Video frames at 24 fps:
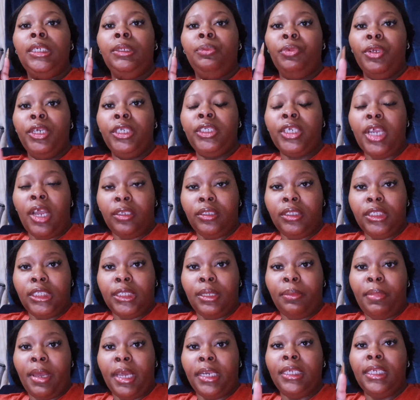reach out to
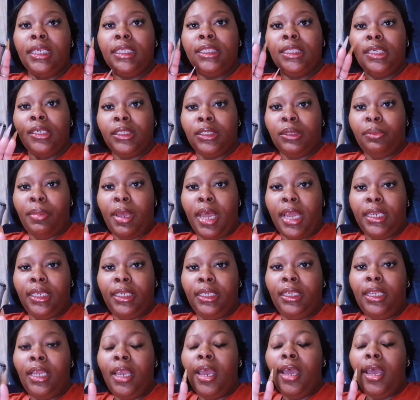somebody and tell
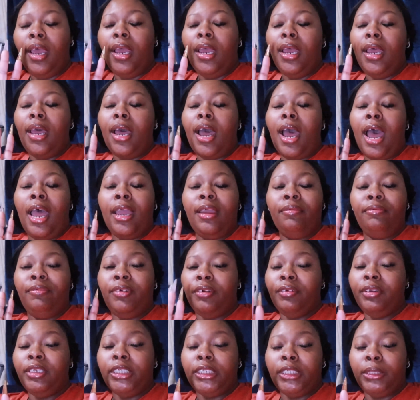somebody. I am
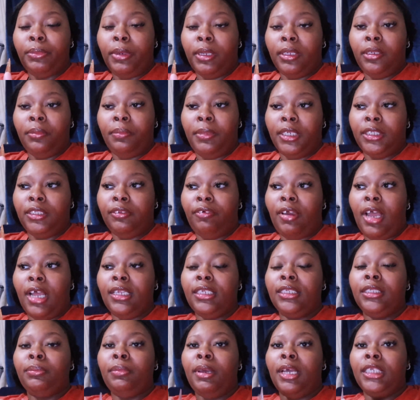very serious about domestic
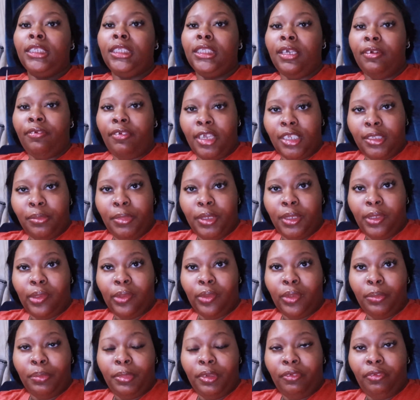violence. Myself has been
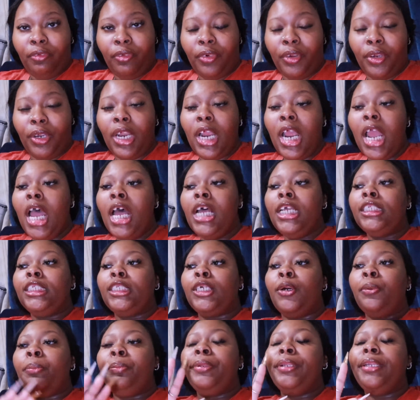through it before,
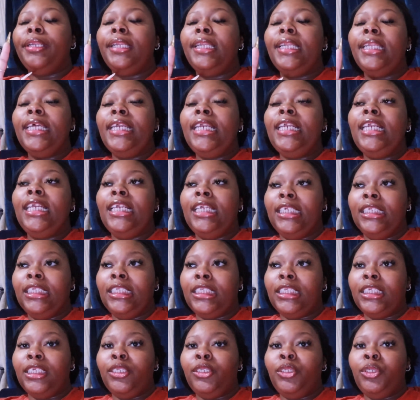so please
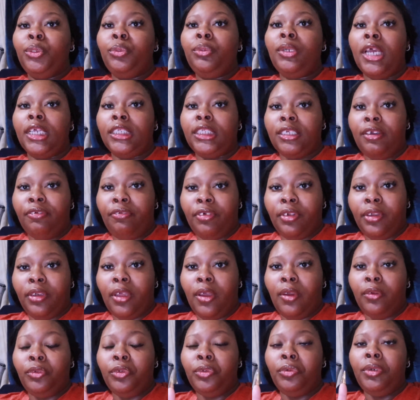do not suffer
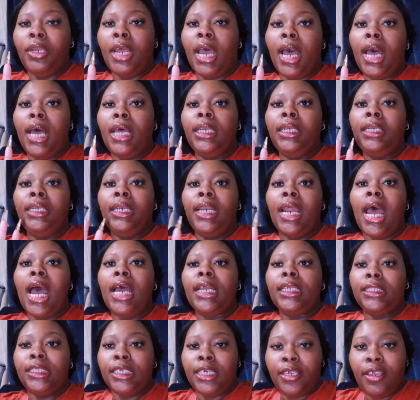alone. Do not
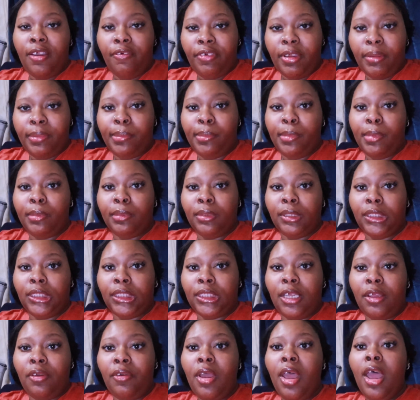not tell your family members
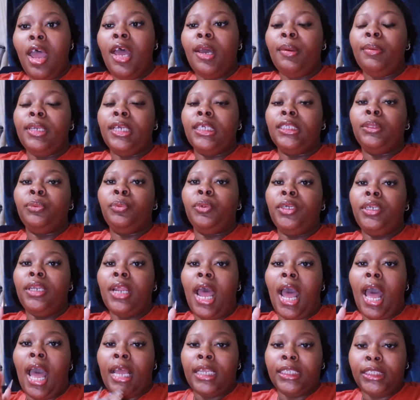stuff, because when
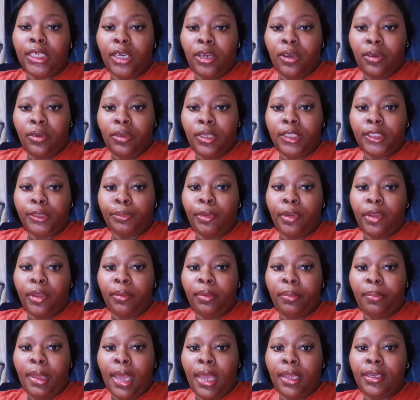I told and spoke up
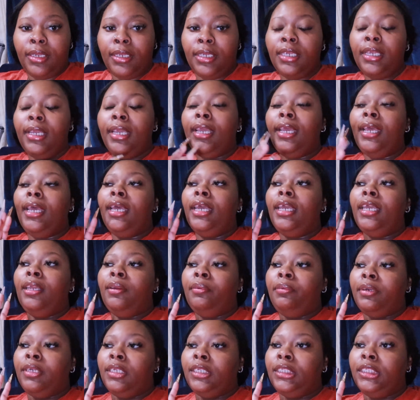about it, it
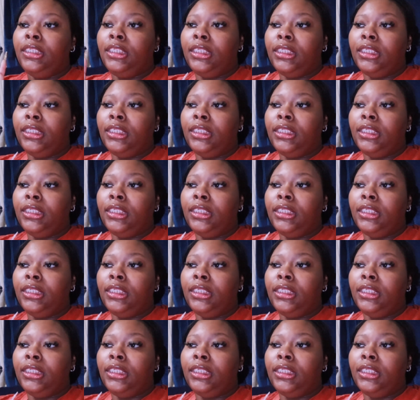was